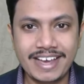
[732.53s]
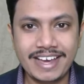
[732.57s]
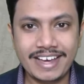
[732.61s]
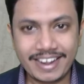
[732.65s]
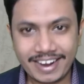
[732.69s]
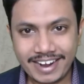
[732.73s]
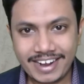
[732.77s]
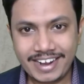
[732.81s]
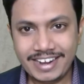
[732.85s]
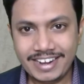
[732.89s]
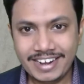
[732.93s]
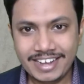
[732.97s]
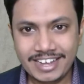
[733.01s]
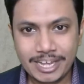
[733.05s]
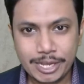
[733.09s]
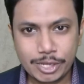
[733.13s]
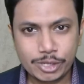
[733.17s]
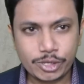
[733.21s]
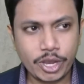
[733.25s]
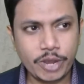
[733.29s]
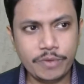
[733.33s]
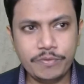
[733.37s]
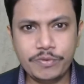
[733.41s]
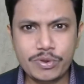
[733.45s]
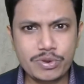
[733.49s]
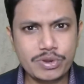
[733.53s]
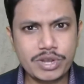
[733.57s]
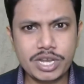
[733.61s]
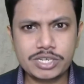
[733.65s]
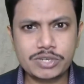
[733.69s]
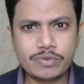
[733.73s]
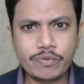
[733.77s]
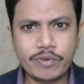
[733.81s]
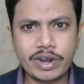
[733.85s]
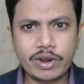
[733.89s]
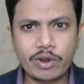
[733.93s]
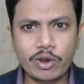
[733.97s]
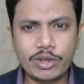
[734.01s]
right? So if you
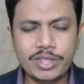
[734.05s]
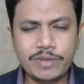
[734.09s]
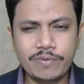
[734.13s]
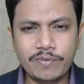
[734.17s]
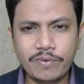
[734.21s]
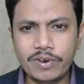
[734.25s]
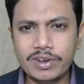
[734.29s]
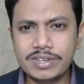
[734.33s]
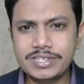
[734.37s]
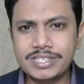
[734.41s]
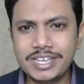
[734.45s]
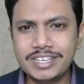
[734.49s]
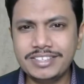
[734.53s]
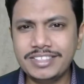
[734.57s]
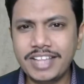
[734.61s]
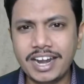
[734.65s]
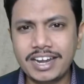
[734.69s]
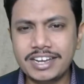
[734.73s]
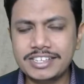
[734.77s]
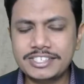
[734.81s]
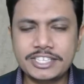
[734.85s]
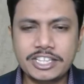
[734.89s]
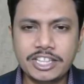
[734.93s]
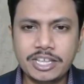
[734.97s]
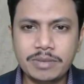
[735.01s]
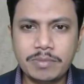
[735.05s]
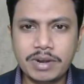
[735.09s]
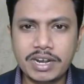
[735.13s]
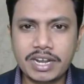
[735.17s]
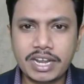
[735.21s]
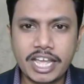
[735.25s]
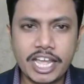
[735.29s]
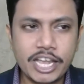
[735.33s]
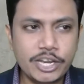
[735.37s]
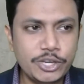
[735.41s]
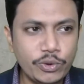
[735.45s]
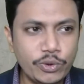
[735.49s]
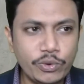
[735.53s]
just work on the first thing, that is nothing but
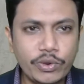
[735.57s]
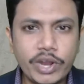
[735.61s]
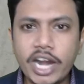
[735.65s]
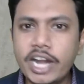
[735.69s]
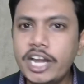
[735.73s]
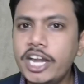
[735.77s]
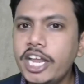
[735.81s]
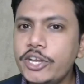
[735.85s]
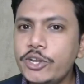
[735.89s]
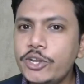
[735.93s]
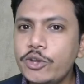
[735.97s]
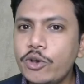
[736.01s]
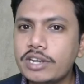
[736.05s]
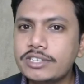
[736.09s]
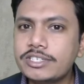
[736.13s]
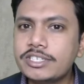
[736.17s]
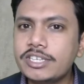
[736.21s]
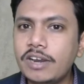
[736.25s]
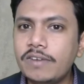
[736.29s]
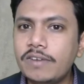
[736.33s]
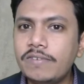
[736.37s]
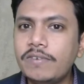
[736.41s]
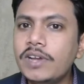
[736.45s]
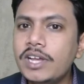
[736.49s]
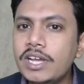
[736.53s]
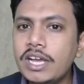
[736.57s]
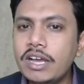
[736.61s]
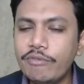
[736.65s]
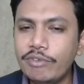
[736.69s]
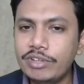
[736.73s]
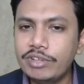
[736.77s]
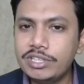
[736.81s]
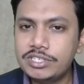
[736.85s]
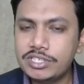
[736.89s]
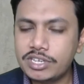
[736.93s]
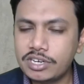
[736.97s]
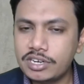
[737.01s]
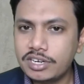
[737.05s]
educating yourself
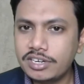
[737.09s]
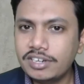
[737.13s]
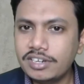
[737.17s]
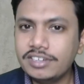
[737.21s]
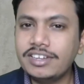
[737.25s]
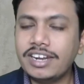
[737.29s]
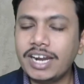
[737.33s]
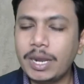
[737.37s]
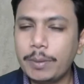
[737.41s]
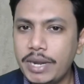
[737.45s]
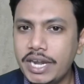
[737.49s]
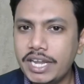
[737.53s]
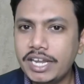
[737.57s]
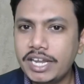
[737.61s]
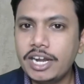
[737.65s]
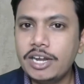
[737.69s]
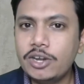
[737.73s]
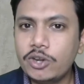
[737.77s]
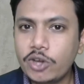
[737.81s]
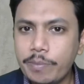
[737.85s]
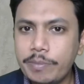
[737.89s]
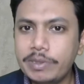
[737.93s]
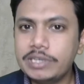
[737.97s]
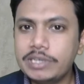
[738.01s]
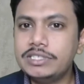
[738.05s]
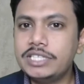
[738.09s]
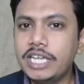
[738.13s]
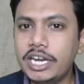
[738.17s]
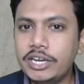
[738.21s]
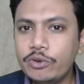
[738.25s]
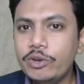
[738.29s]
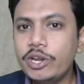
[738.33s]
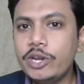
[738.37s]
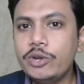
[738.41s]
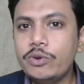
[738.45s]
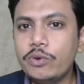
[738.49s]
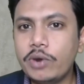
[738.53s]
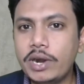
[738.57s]
with certain grammatical topics that
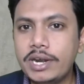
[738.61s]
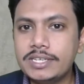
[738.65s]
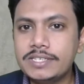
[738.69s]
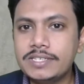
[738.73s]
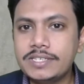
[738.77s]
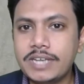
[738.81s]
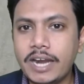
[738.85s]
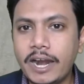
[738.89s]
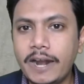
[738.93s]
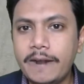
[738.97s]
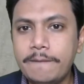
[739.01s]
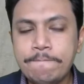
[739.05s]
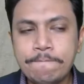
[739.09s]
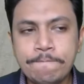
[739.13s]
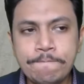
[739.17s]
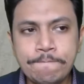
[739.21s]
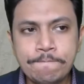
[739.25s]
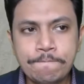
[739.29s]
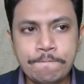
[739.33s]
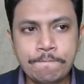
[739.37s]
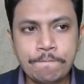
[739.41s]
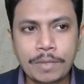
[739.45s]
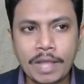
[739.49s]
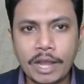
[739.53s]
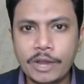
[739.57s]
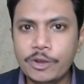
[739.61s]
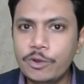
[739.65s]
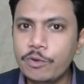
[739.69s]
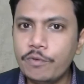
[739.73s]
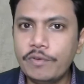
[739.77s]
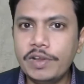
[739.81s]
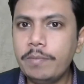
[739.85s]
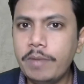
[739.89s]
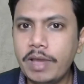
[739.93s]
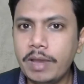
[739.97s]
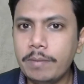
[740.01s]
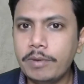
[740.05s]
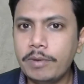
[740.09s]
you need to understand, you
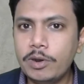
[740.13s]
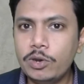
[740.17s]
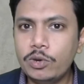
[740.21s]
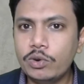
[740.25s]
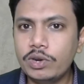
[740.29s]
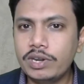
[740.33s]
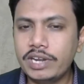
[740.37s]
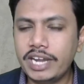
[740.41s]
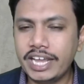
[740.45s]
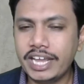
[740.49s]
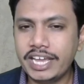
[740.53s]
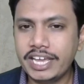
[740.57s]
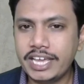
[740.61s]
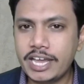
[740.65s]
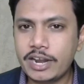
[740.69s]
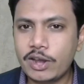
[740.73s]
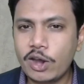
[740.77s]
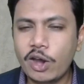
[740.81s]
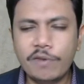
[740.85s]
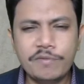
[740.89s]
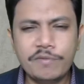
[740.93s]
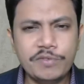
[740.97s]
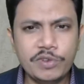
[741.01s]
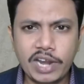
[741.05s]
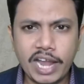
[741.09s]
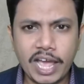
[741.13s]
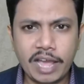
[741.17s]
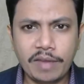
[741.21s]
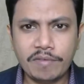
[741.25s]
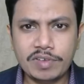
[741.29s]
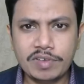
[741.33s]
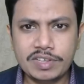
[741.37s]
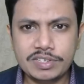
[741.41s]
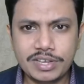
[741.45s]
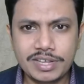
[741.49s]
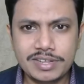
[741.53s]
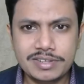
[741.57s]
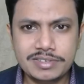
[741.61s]
will be able to take care of your
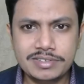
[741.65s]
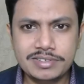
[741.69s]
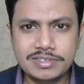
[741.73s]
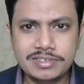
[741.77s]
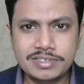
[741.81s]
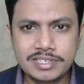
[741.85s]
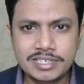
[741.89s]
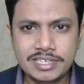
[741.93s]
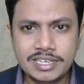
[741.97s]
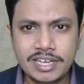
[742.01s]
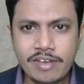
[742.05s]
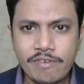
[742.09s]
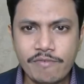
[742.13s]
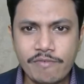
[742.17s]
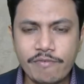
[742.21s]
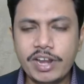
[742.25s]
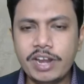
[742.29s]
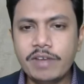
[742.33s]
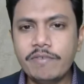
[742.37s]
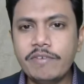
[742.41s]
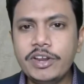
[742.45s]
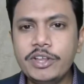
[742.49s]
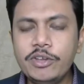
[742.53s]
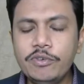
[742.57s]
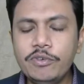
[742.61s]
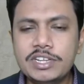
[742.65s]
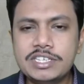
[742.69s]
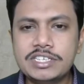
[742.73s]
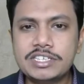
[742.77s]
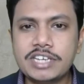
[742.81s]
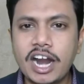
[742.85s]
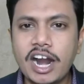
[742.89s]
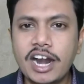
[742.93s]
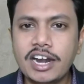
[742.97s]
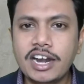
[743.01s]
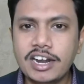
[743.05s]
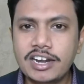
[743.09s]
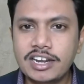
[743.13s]
language skills. Whenever you will
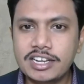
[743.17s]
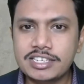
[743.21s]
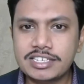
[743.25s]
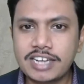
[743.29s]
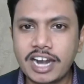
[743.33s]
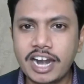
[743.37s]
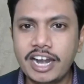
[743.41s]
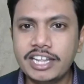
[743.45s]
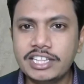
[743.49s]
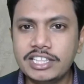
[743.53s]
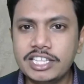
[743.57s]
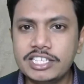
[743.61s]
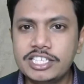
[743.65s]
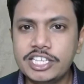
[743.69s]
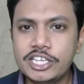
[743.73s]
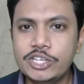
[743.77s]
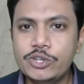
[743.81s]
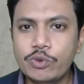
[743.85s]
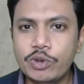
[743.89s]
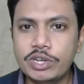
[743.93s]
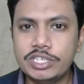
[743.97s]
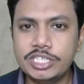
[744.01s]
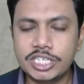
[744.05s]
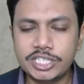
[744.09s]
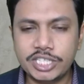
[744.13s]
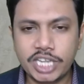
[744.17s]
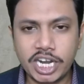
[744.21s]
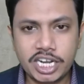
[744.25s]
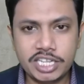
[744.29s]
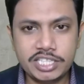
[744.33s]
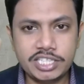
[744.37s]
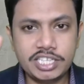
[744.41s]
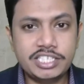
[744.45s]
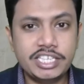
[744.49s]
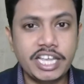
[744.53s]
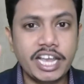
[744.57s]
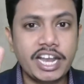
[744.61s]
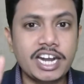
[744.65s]
start understanding the situation, that
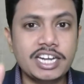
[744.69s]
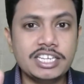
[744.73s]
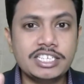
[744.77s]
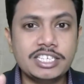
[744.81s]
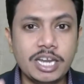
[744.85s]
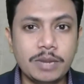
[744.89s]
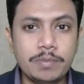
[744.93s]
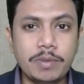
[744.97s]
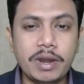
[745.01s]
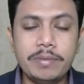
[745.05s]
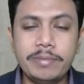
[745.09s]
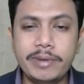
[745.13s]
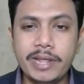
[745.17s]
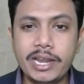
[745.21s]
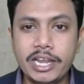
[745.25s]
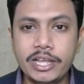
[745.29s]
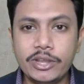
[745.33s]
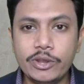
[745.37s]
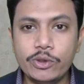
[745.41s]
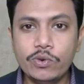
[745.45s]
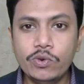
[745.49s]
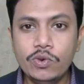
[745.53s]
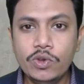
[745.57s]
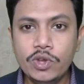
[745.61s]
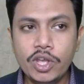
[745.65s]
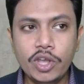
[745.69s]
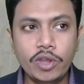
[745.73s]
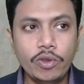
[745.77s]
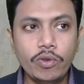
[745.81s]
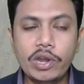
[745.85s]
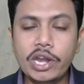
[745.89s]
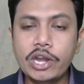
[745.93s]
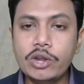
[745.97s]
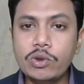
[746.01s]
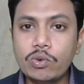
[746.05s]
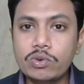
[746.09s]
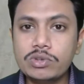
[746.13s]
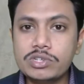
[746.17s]
is the second step I'm telling you, you
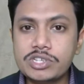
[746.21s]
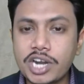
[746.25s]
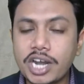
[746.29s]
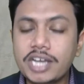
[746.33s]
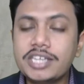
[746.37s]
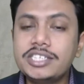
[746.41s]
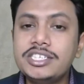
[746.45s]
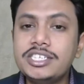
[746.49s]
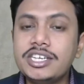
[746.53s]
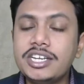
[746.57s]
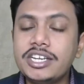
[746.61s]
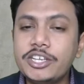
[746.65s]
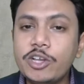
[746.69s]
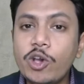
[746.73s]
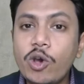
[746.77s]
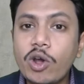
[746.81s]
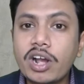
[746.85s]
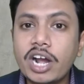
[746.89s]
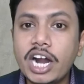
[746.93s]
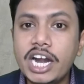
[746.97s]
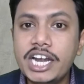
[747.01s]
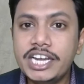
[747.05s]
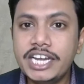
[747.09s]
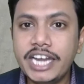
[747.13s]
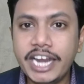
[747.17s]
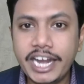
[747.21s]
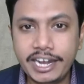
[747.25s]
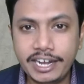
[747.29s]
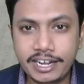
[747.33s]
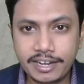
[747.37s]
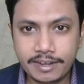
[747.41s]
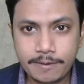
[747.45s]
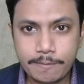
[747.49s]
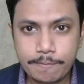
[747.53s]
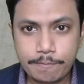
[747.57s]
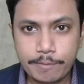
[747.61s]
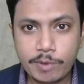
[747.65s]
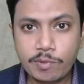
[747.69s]
need to structure your content
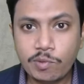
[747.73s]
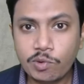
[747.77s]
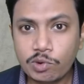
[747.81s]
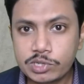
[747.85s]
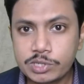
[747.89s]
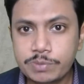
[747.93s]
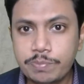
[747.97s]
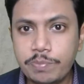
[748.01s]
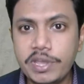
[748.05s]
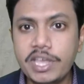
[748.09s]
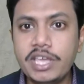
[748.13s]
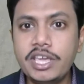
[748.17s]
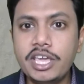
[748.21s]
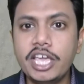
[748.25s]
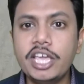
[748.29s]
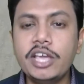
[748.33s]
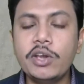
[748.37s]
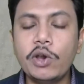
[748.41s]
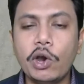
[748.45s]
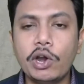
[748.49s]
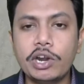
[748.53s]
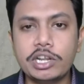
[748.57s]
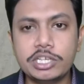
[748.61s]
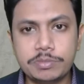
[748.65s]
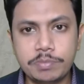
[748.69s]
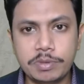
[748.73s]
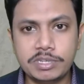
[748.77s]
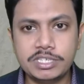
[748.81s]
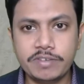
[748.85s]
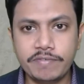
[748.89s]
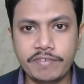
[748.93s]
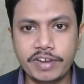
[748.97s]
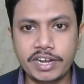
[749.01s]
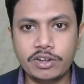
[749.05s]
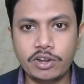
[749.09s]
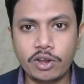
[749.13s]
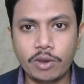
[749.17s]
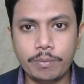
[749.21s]
before speaking on a
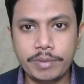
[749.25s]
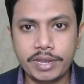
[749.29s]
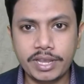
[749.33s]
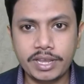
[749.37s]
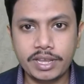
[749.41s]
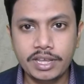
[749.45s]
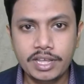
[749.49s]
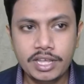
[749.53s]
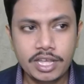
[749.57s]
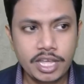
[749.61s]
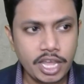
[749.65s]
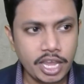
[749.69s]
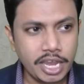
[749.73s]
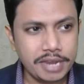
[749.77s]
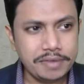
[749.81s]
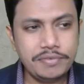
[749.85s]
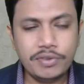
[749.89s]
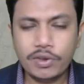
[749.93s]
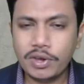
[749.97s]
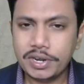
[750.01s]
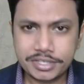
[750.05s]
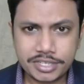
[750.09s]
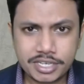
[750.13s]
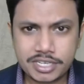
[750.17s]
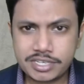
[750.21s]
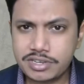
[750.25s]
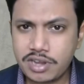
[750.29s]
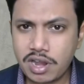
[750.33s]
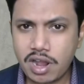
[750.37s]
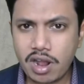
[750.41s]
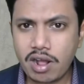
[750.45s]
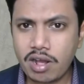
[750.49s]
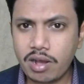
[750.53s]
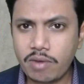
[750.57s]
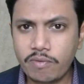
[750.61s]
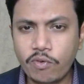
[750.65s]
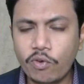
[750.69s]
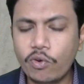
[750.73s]
specific topic. If you are just
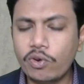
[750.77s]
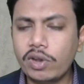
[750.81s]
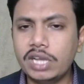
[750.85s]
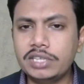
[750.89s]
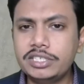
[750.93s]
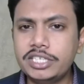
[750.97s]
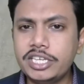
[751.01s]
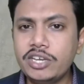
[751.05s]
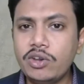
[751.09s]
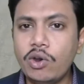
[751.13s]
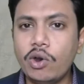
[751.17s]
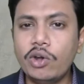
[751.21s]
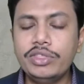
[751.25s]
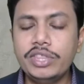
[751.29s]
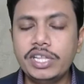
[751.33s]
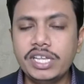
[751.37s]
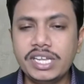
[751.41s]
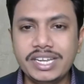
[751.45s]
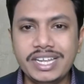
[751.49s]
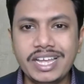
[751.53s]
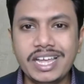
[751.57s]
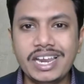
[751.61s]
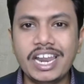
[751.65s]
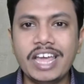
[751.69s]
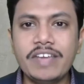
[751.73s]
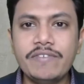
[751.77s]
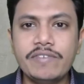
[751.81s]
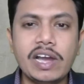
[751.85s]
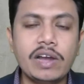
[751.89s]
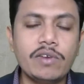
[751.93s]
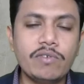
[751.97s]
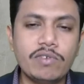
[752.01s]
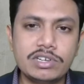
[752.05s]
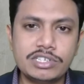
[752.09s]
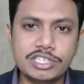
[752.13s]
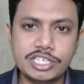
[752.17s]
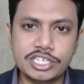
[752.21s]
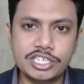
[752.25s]
focusing on the real life
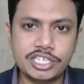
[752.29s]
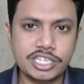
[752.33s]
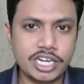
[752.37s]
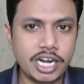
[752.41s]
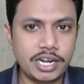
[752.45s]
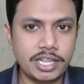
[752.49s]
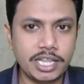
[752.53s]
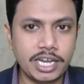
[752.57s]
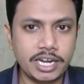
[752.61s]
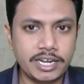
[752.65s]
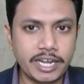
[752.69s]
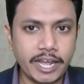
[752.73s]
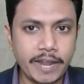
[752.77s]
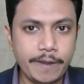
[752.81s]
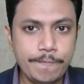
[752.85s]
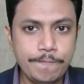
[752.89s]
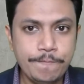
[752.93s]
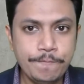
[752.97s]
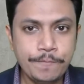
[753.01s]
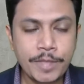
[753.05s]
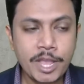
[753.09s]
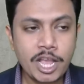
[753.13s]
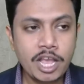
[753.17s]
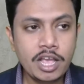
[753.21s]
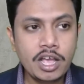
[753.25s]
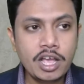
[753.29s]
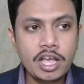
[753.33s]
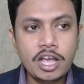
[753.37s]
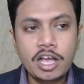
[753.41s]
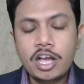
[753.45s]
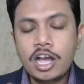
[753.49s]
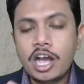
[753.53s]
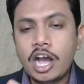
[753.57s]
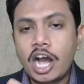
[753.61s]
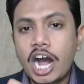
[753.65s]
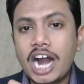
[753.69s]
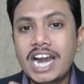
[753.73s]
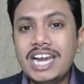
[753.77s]
conversation at that time,
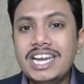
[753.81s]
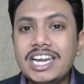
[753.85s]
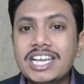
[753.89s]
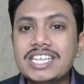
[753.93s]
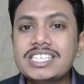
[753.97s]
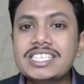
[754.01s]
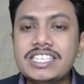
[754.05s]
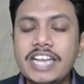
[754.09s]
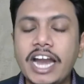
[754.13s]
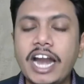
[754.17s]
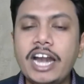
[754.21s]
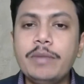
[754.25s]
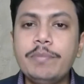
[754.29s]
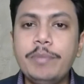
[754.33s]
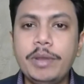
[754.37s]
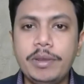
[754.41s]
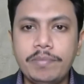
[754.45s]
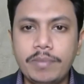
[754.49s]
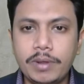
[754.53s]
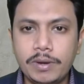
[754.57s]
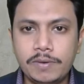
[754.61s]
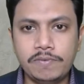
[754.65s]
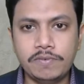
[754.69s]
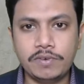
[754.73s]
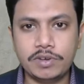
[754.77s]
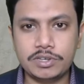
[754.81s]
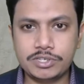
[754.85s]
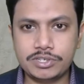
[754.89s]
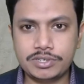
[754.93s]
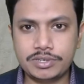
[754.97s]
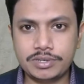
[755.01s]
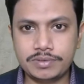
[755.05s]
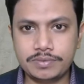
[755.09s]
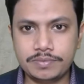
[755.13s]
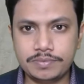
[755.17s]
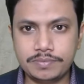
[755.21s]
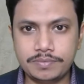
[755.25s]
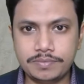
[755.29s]
understand people first.